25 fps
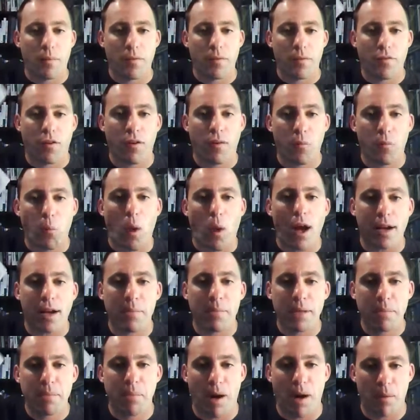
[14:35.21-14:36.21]
a
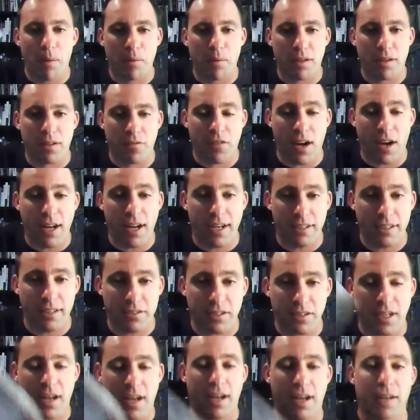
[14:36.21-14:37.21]
wannabe public finance
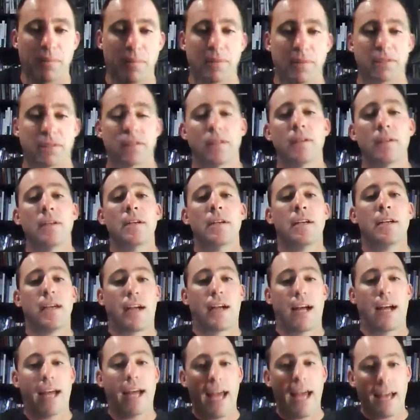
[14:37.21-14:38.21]
economist.
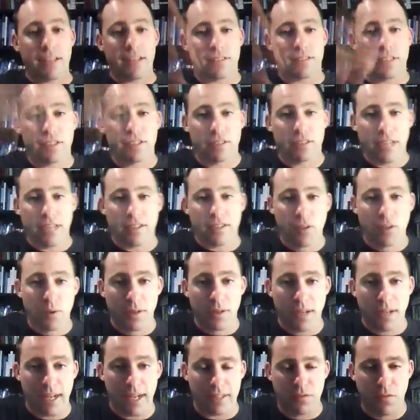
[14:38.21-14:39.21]
And I ask that you stay tuned
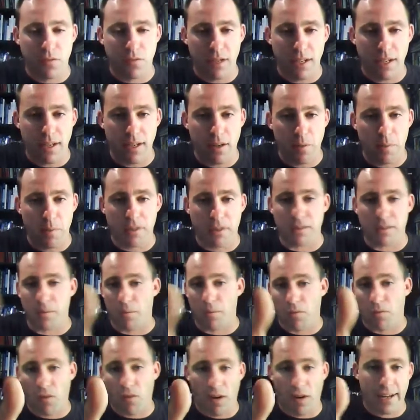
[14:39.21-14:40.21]
in the next video because I'm
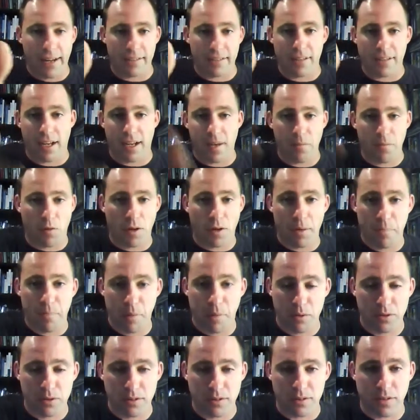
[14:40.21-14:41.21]
going to run out of time before I'm going to
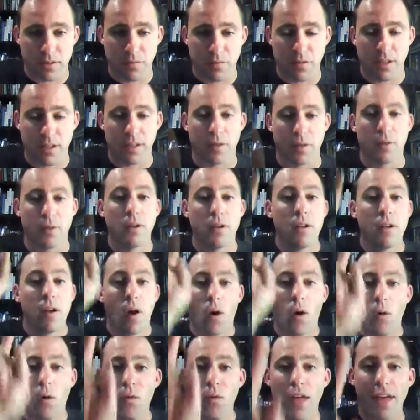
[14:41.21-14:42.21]
post this on video.
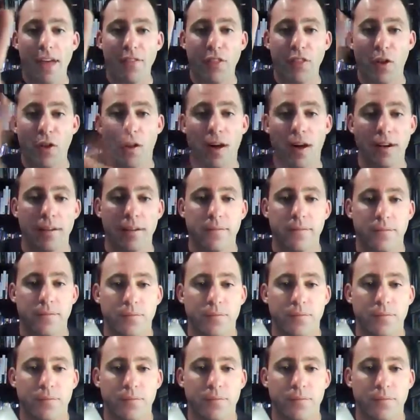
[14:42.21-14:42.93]
Hold that thought.